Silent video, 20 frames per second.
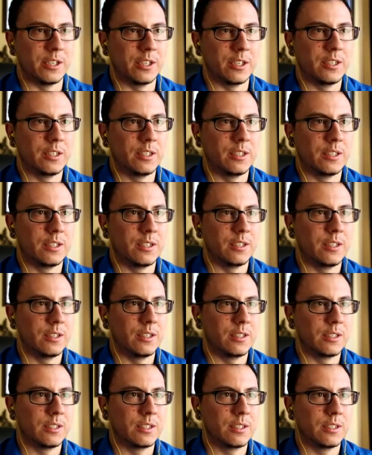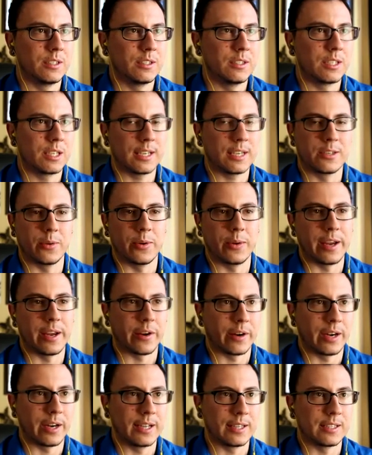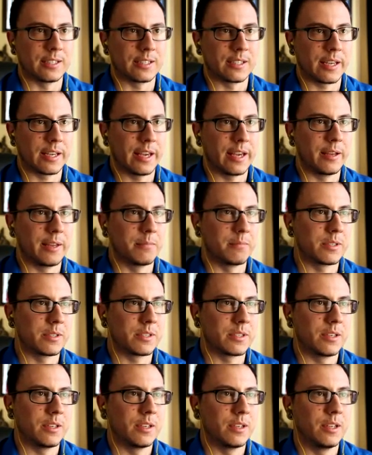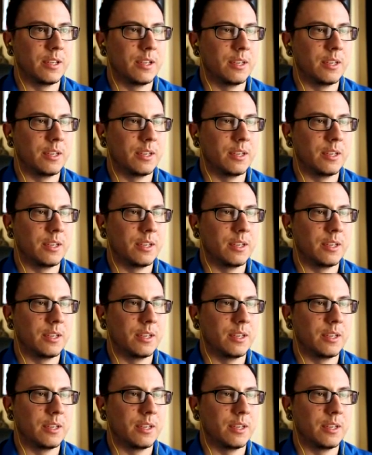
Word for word: to to get too angry at these games,